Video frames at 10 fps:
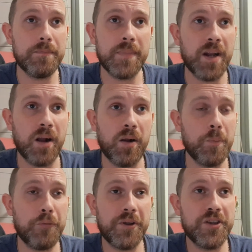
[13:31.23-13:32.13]
You know, I'm
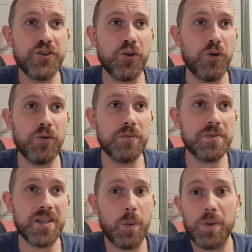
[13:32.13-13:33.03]
pretty sure
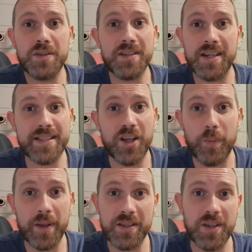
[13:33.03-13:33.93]
someone's going to tell
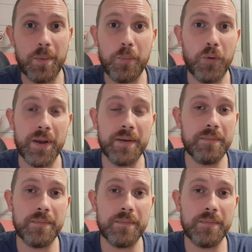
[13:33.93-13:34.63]
me at some point